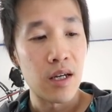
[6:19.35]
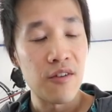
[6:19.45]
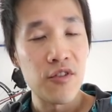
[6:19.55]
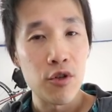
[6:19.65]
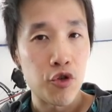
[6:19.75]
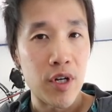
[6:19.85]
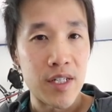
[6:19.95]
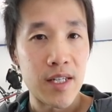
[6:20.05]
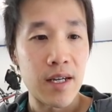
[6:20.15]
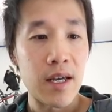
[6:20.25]
trying to
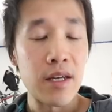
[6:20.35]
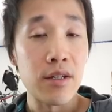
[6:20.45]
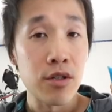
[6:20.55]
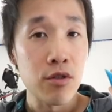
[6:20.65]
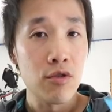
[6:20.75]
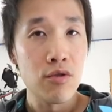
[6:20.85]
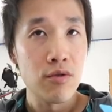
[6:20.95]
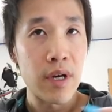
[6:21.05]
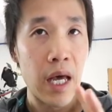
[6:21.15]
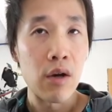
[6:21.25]
set a
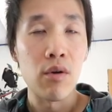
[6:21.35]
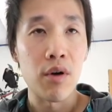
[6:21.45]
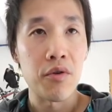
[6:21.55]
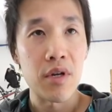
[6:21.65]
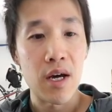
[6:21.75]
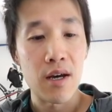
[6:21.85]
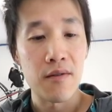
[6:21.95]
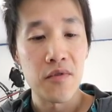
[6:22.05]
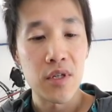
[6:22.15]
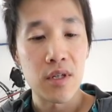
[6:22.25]
new angle on your
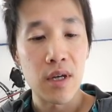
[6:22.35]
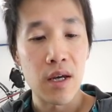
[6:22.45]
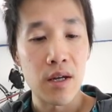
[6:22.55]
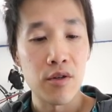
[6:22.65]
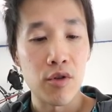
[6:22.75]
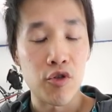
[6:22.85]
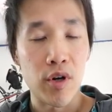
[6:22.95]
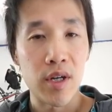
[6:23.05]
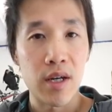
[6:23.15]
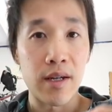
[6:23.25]
knives and you are
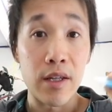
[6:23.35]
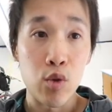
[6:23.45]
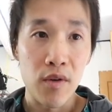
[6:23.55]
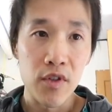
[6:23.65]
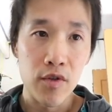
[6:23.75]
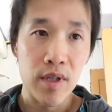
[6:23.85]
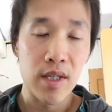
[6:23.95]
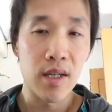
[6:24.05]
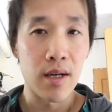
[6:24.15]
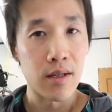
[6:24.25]
trying to get a 12
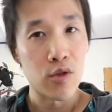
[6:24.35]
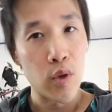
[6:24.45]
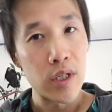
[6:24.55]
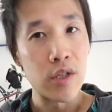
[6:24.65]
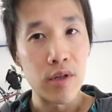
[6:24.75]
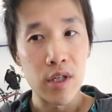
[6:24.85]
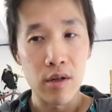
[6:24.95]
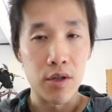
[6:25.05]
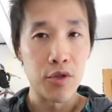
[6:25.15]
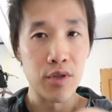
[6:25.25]
degree and a 20 degree
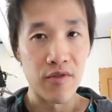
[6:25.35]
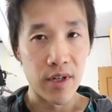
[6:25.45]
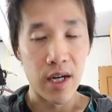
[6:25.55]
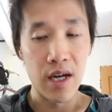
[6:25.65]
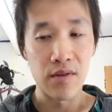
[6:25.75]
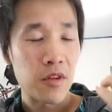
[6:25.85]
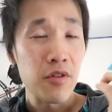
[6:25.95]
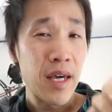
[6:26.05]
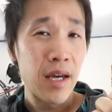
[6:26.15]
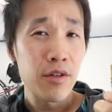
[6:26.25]
on two different knives,
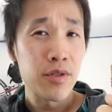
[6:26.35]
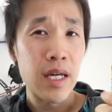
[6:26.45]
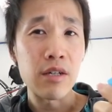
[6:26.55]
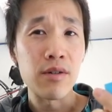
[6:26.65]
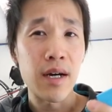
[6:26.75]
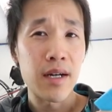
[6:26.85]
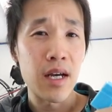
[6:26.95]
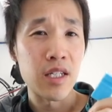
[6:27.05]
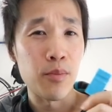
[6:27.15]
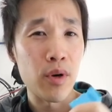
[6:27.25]
you can use an angle guide
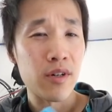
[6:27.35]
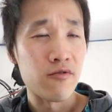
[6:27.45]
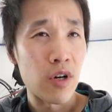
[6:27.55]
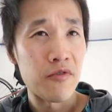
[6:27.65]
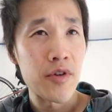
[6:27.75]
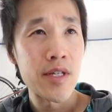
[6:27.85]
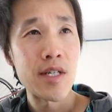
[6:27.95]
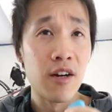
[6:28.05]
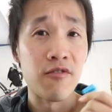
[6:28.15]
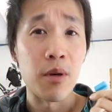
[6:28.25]
as a point of
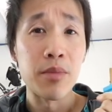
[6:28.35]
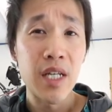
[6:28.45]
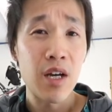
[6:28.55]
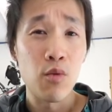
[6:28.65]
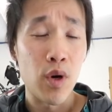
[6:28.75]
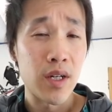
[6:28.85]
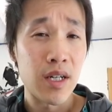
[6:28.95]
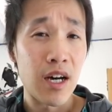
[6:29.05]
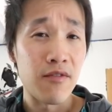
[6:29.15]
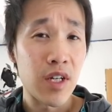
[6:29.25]
reference. From day
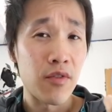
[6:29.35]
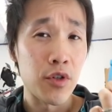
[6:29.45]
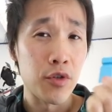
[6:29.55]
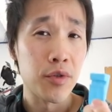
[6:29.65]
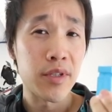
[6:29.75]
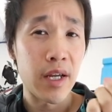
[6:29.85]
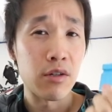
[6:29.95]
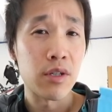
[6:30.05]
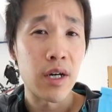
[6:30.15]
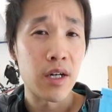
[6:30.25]
one, I have never used an
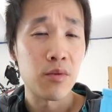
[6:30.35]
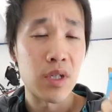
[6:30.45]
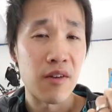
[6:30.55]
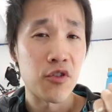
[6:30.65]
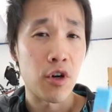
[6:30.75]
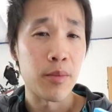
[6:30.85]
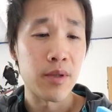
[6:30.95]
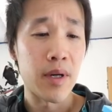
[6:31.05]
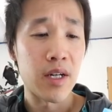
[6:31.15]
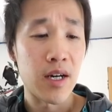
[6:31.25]
angle guide when I've
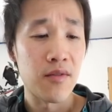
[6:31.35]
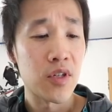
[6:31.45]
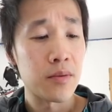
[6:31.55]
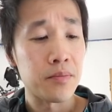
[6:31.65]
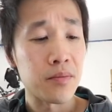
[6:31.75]
sharpened my knives.